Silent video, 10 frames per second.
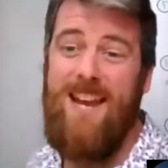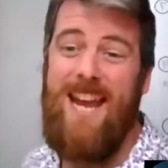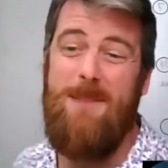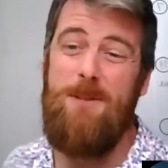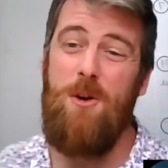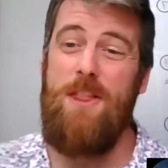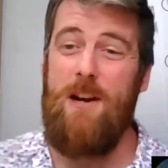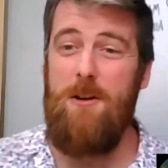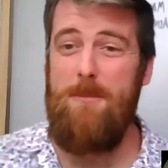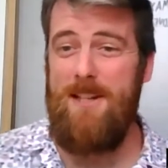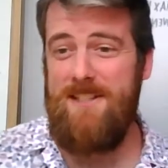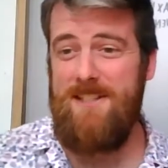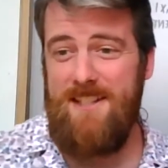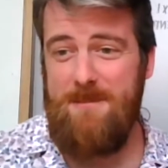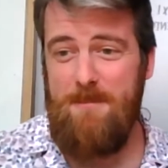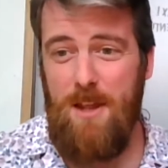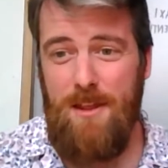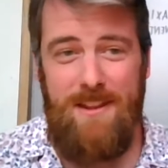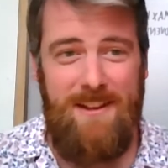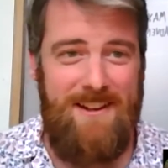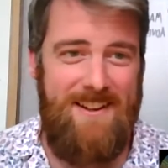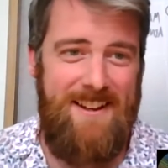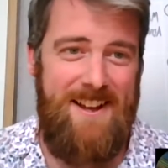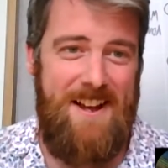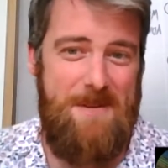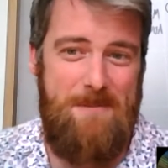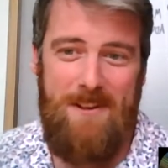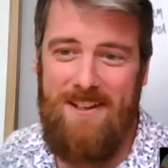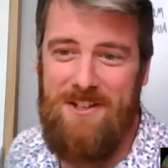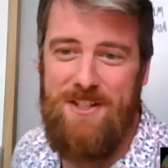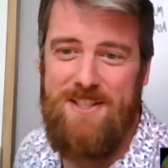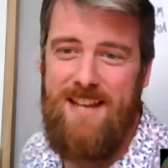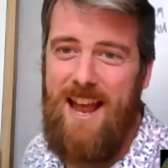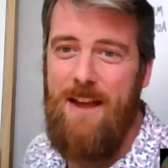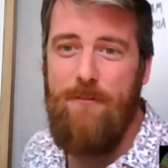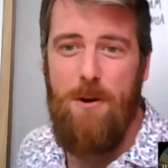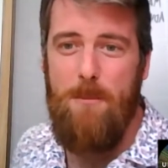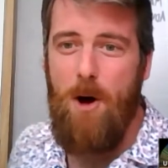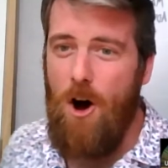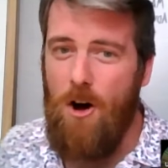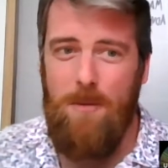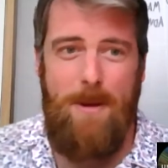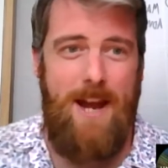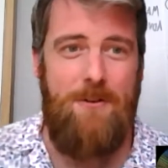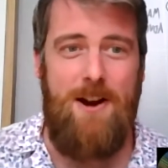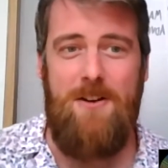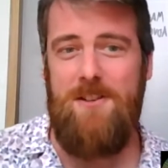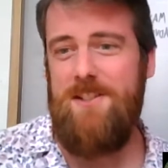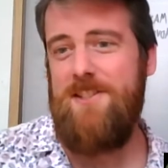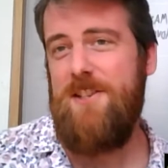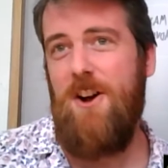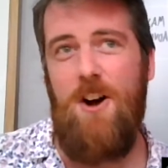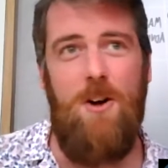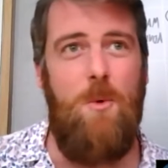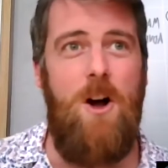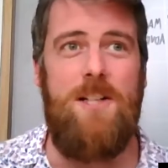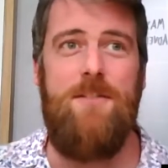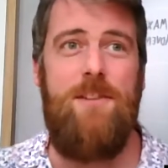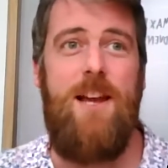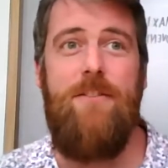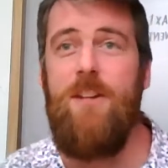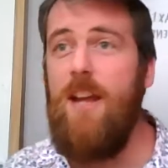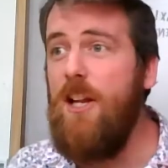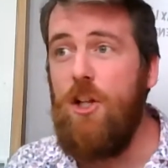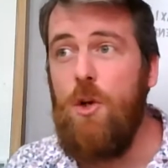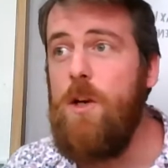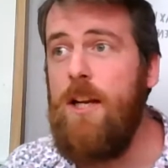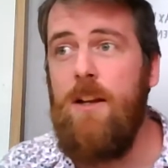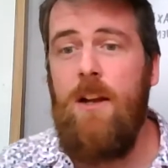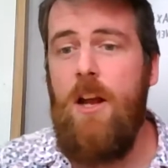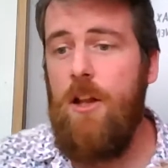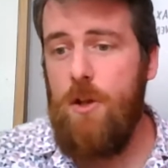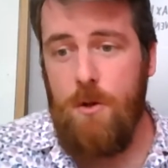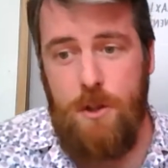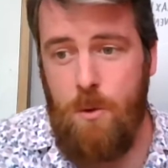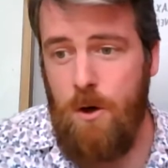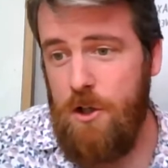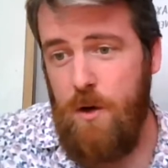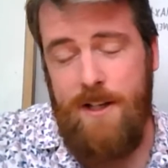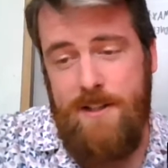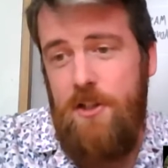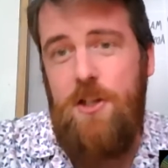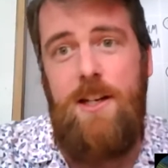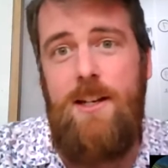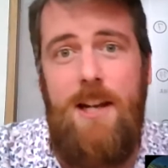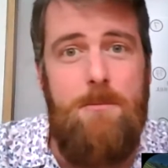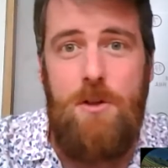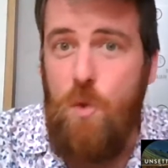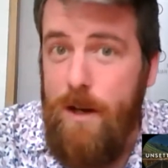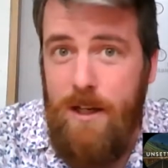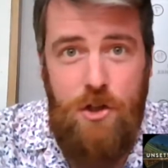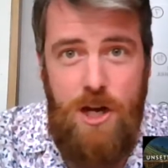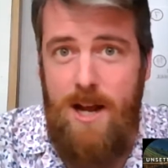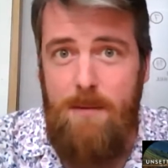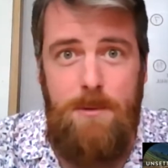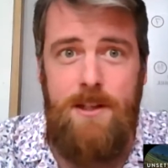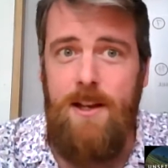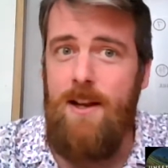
a hypnotherapist this month. Just from all backgrounds, all walks of life, including those who are transitioning in between jobs.